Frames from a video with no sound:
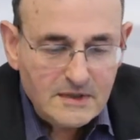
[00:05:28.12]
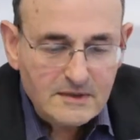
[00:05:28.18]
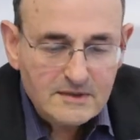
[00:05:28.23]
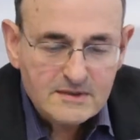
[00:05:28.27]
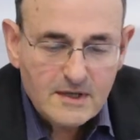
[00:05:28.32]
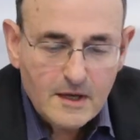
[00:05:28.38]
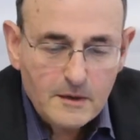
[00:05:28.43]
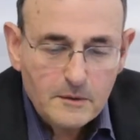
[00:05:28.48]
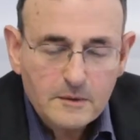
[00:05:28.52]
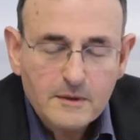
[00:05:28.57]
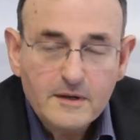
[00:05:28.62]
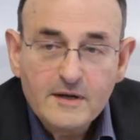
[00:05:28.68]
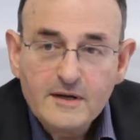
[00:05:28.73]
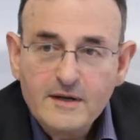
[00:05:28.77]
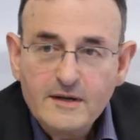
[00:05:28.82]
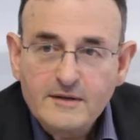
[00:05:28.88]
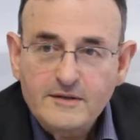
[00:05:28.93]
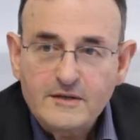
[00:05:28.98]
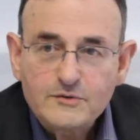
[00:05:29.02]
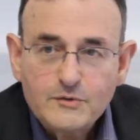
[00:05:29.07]
So
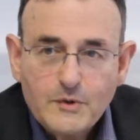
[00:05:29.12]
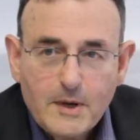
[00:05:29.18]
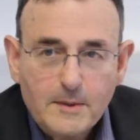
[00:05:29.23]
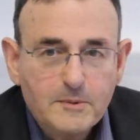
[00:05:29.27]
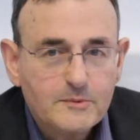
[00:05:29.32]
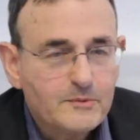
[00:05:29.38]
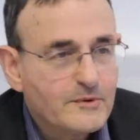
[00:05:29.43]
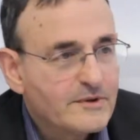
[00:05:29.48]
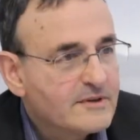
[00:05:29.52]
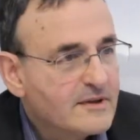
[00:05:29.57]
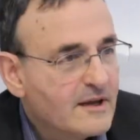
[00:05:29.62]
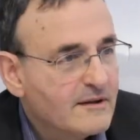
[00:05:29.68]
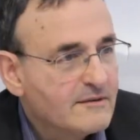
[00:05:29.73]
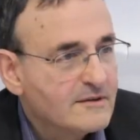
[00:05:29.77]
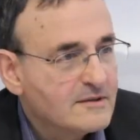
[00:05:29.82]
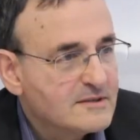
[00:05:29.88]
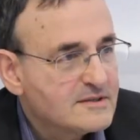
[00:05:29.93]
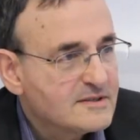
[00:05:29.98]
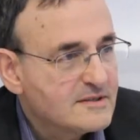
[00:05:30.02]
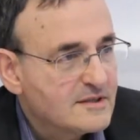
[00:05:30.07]
the trouble with
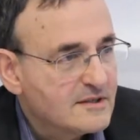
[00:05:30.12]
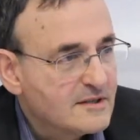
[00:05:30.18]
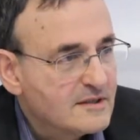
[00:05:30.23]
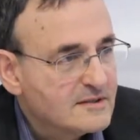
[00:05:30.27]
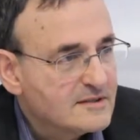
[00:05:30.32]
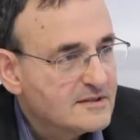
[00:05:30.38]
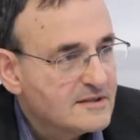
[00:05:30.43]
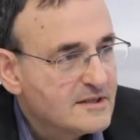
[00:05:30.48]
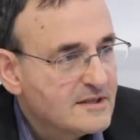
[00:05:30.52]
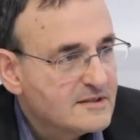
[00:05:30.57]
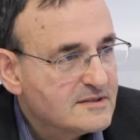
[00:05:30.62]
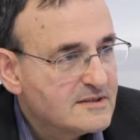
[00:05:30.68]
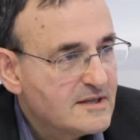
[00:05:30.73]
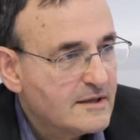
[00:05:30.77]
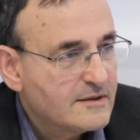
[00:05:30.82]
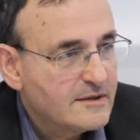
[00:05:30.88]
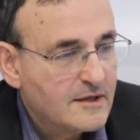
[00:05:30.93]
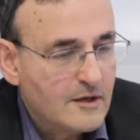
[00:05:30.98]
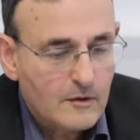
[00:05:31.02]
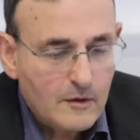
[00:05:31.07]
tendencies is
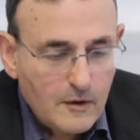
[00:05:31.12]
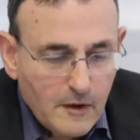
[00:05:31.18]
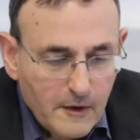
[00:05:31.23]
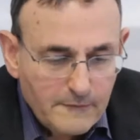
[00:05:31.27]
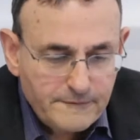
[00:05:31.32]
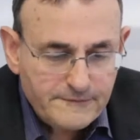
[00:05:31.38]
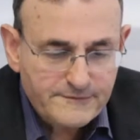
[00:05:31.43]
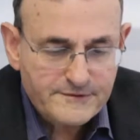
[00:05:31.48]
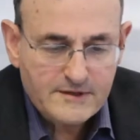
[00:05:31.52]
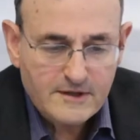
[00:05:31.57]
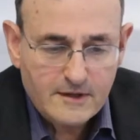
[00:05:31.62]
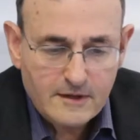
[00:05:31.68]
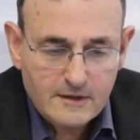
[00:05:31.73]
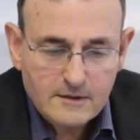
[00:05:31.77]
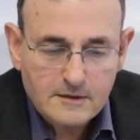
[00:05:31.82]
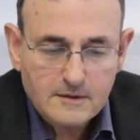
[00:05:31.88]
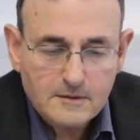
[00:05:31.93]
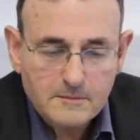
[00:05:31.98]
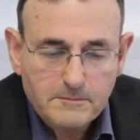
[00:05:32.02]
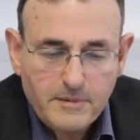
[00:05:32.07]
that they're
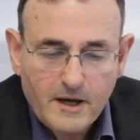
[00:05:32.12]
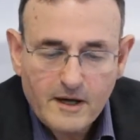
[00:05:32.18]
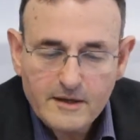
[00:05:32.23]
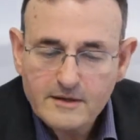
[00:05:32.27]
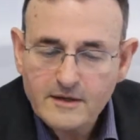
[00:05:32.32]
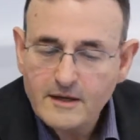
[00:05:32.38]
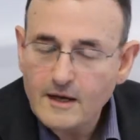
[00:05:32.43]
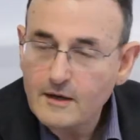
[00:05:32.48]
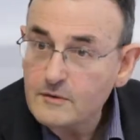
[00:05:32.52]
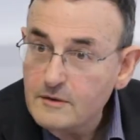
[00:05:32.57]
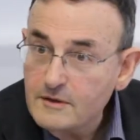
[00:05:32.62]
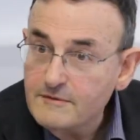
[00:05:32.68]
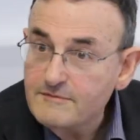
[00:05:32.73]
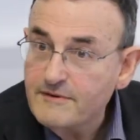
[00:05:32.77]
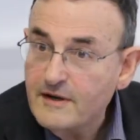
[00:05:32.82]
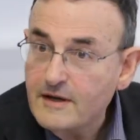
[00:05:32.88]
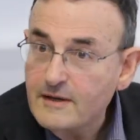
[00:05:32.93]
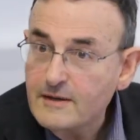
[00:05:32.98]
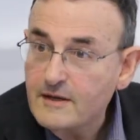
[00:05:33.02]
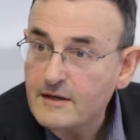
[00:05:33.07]
offset by
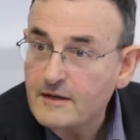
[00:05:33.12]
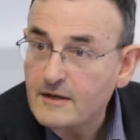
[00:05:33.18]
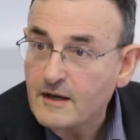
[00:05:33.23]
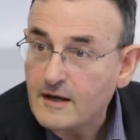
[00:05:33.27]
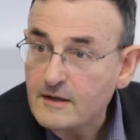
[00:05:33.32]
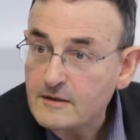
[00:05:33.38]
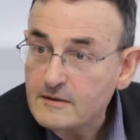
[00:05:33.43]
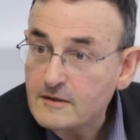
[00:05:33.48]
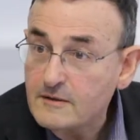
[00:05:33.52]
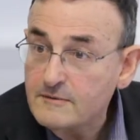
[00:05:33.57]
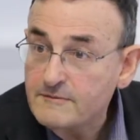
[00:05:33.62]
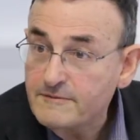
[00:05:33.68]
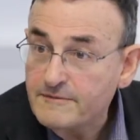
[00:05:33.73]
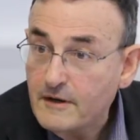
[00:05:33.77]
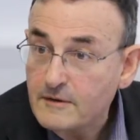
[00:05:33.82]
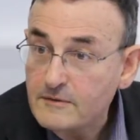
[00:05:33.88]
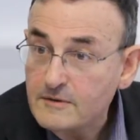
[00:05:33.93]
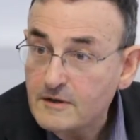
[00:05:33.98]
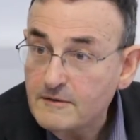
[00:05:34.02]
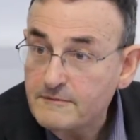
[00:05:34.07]
countervailing and
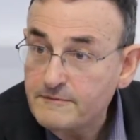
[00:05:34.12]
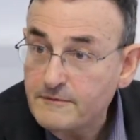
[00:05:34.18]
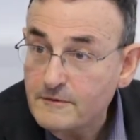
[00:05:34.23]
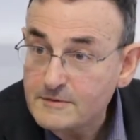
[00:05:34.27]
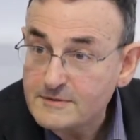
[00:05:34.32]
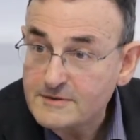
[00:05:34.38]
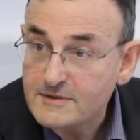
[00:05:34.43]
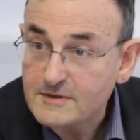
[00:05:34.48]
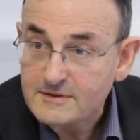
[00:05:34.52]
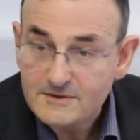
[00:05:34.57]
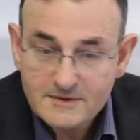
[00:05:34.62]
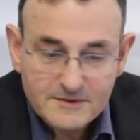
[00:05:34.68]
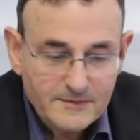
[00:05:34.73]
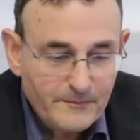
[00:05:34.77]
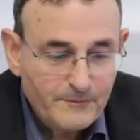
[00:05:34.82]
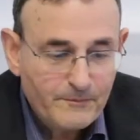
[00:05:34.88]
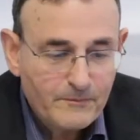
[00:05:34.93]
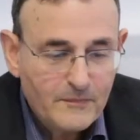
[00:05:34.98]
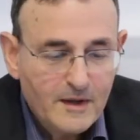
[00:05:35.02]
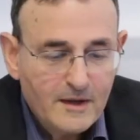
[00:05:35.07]
confounding forces.
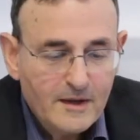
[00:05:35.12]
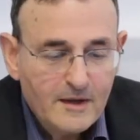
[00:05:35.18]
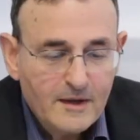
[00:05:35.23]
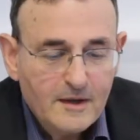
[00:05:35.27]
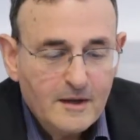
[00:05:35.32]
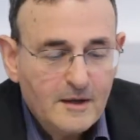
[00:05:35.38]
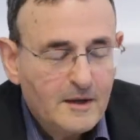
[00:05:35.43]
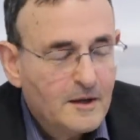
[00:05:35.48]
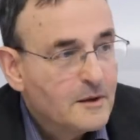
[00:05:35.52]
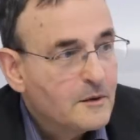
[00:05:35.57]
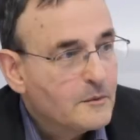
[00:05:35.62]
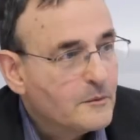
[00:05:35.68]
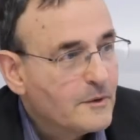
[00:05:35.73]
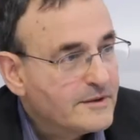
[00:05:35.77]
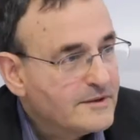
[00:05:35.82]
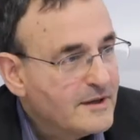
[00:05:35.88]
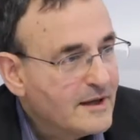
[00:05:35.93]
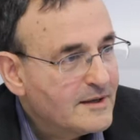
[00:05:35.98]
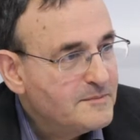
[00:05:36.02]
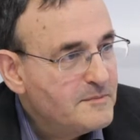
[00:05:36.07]

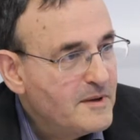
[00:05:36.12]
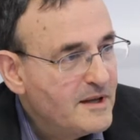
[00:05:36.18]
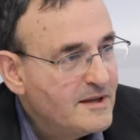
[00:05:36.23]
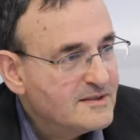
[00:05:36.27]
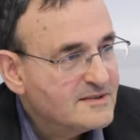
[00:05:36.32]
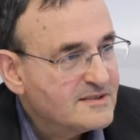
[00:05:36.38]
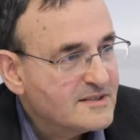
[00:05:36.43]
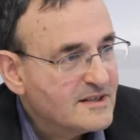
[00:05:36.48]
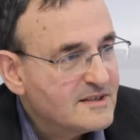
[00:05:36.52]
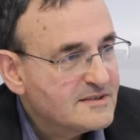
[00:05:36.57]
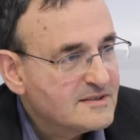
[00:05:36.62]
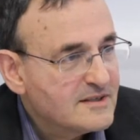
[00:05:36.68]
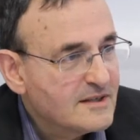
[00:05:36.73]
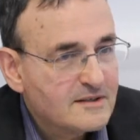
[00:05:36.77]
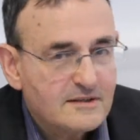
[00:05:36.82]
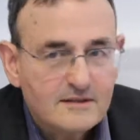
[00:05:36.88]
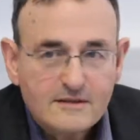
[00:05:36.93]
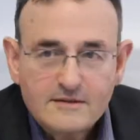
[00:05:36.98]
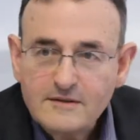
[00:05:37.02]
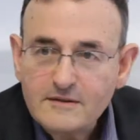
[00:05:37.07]
What that means is
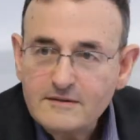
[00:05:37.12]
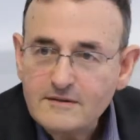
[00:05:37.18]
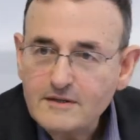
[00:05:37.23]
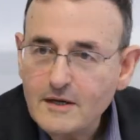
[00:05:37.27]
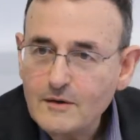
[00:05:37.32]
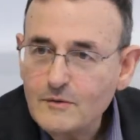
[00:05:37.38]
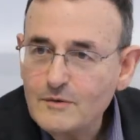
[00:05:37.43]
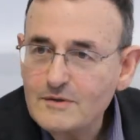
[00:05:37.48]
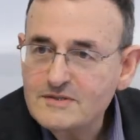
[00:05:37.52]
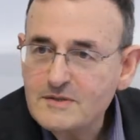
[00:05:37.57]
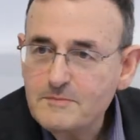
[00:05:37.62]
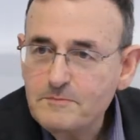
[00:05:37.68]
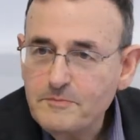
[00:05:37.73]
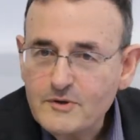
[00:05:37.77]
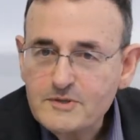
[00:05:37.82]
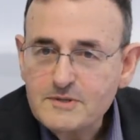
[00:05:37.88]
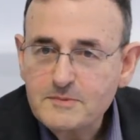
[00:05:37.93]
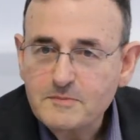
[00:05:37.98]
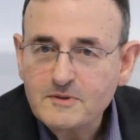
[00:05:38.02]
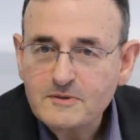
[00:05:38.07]
that the theory is
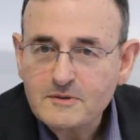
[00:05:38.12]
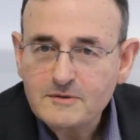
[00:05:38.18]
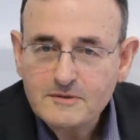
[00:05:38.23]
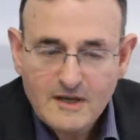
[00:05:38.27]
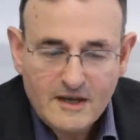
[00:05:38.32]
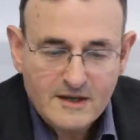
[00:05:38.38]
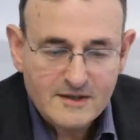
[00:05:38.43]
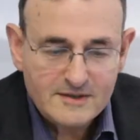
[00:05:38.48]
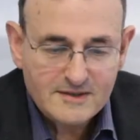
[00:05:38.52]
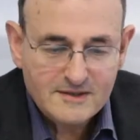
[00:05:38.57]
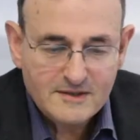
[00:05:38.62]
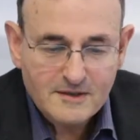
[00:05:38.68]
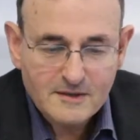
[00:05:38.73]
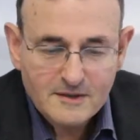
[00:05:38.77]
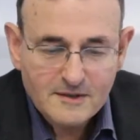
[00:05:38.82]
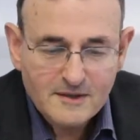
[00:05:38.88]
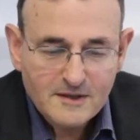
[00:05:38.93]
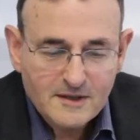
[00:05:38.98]
impossible to test.